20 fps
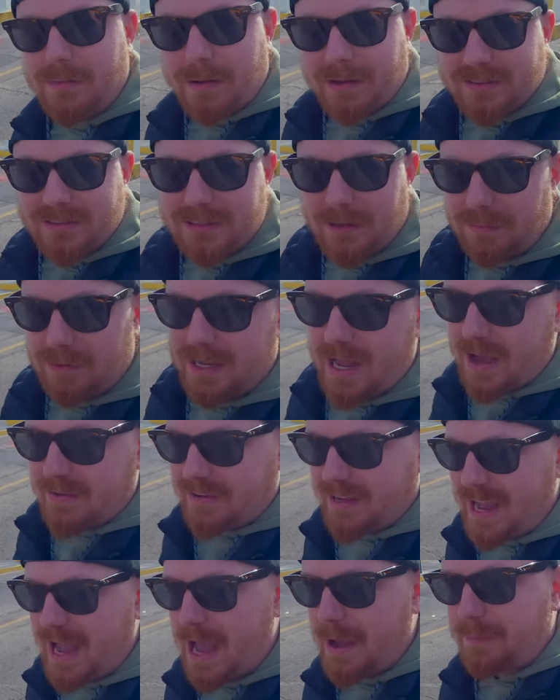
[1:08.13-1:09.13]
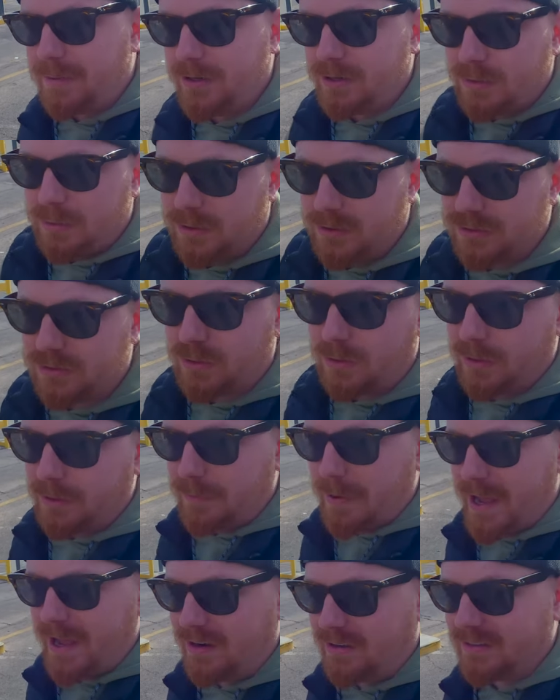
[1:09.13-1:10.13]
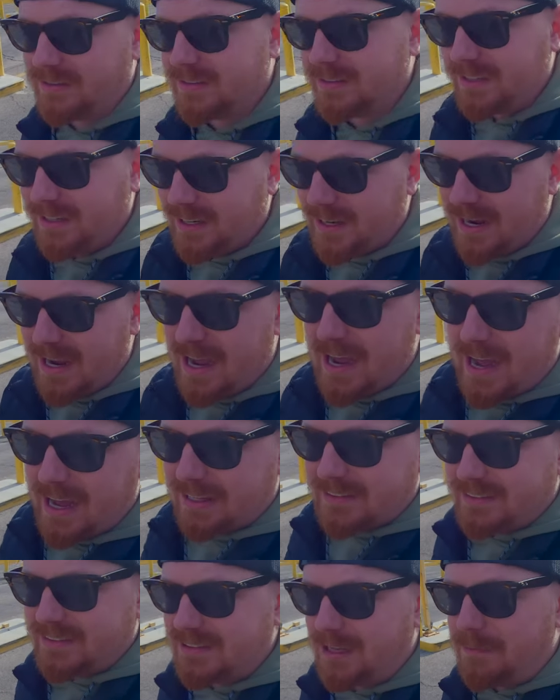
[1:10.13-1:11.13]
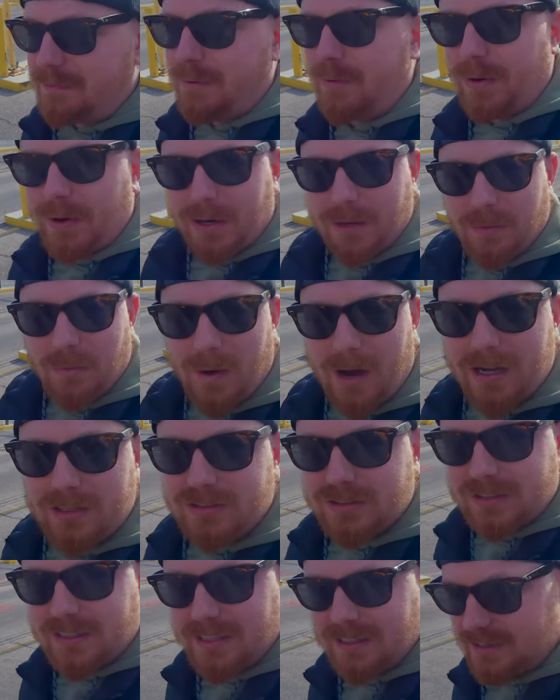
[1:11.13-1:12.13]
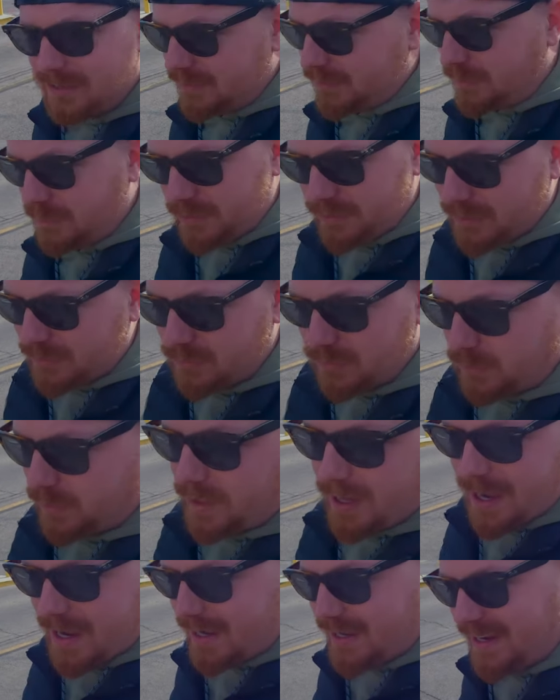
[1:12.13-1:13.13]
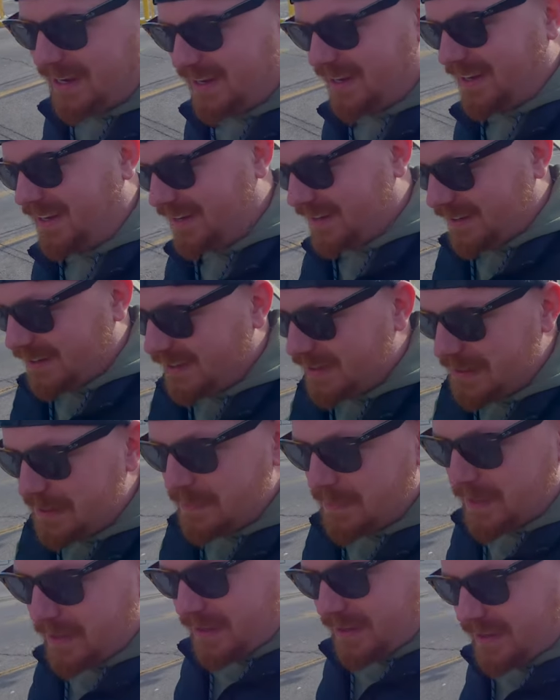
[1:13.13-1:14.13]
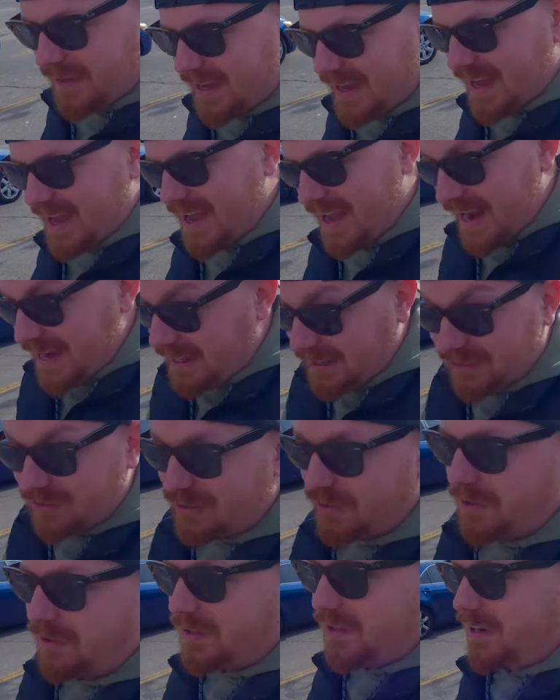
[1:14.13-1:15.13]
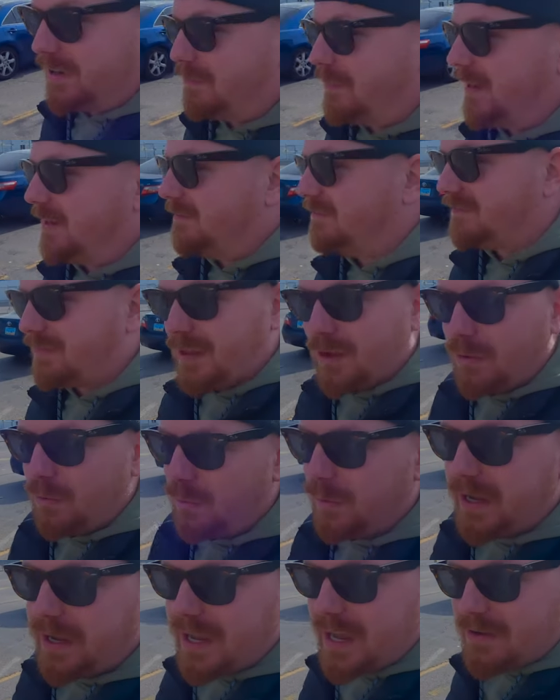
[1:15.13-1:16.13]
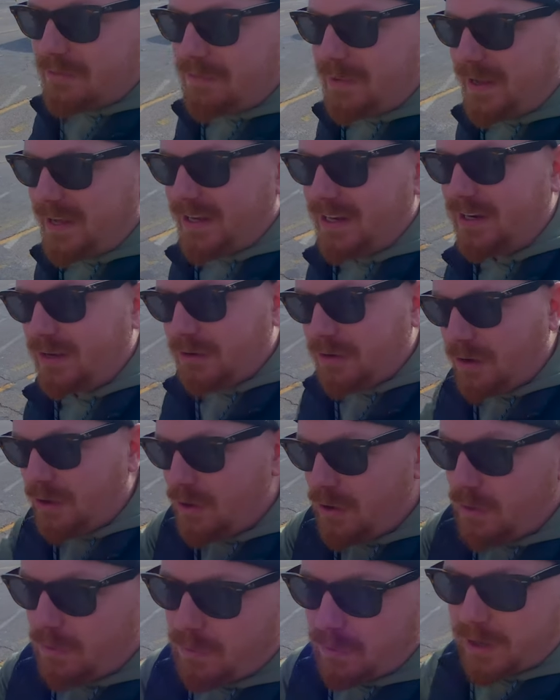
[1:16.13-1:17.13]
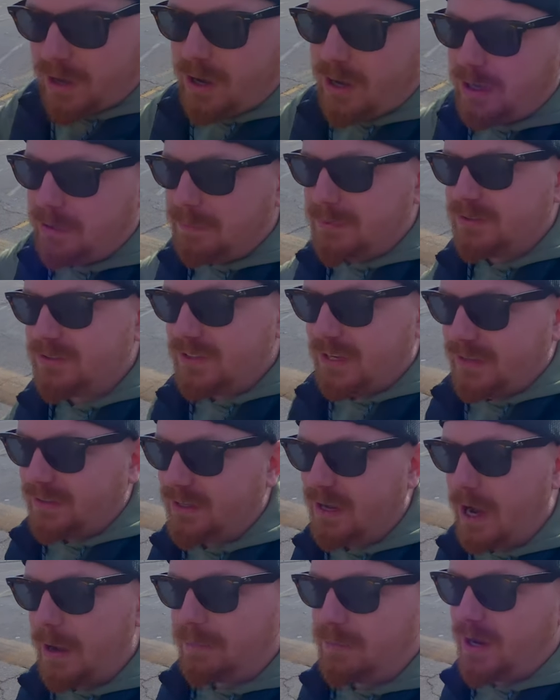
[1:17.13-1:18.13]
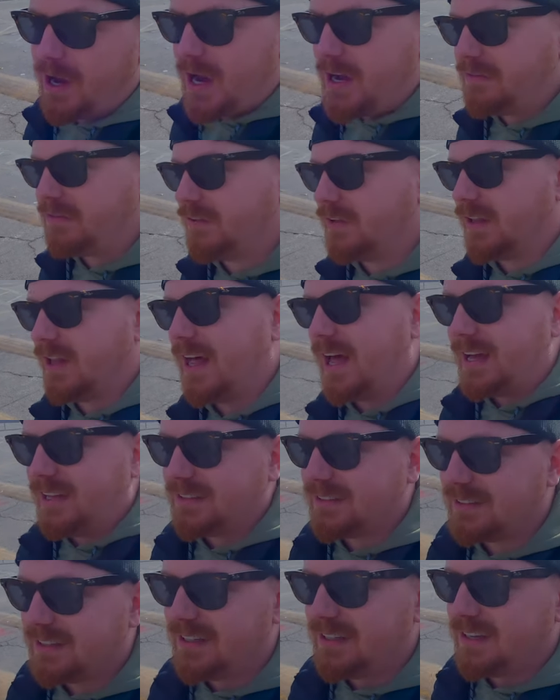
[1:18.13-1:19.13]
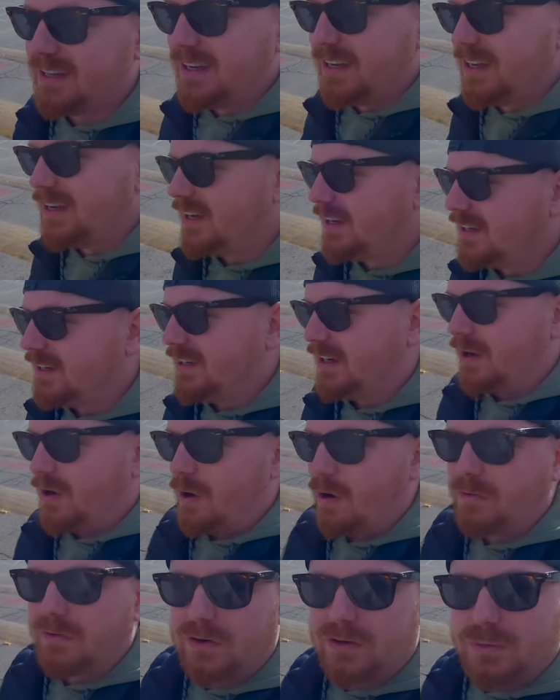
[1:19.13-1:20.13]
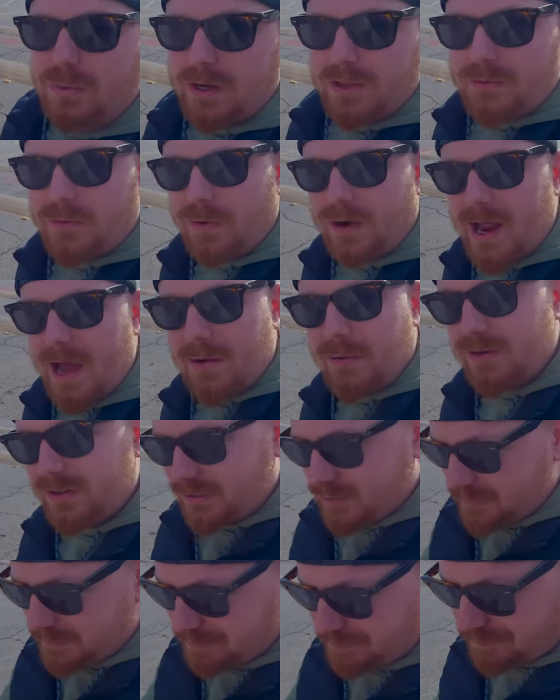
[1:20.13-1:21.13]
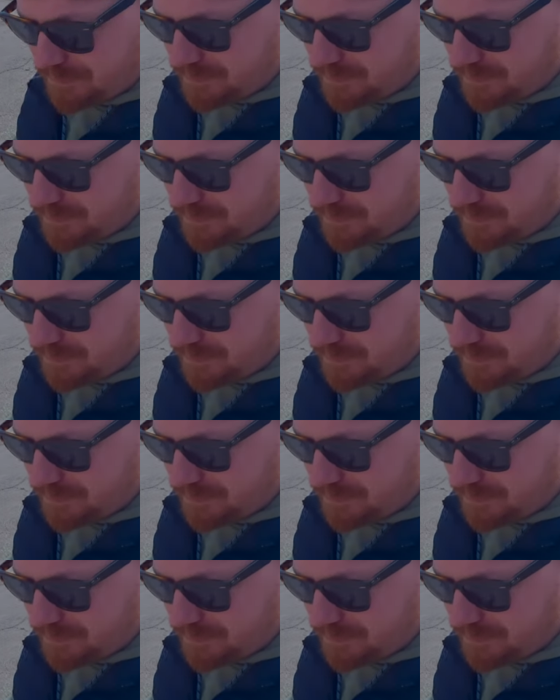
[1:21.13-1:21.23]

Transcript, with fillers: about something having happened to our solar panels at some point in Washington because we just were not getting uh, any solar, but we have been 100% topped off for the last, you know, over 24 hours.